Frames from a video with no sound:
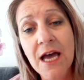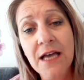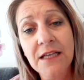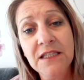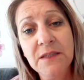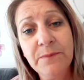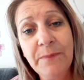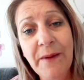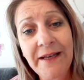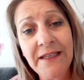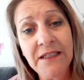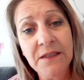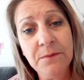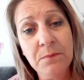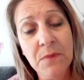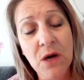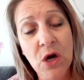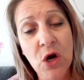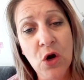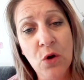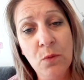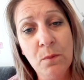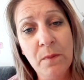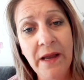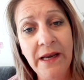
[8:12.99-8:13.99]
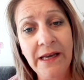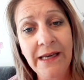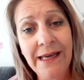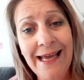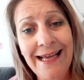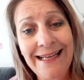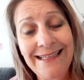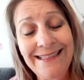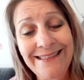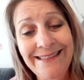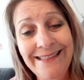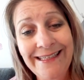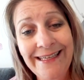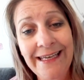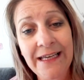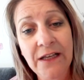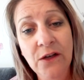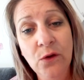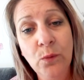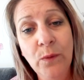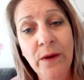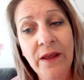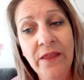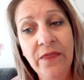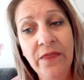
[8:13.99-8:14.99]
spend a moment and
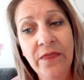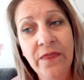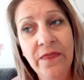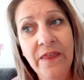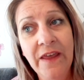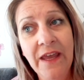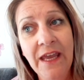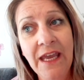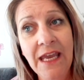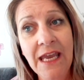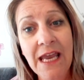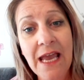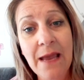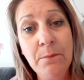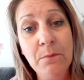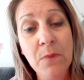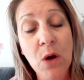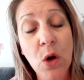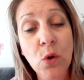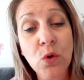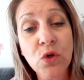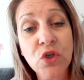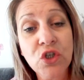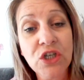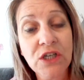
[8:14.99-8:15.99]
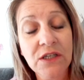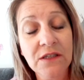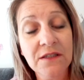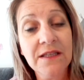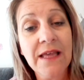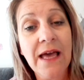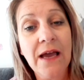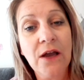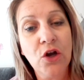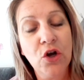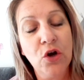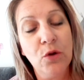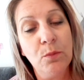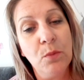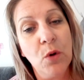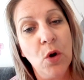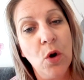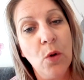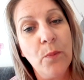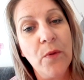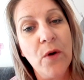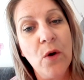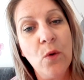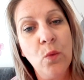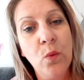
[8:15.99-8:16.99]
deal with the emotions that come
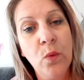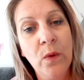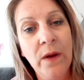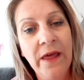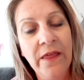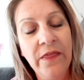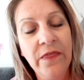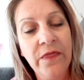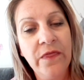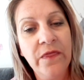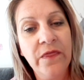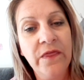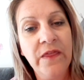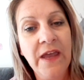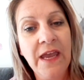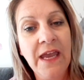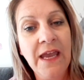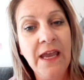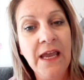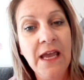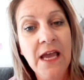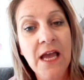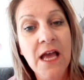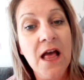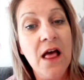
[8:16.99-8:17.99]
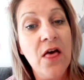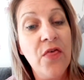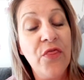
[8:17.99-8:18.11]
up with the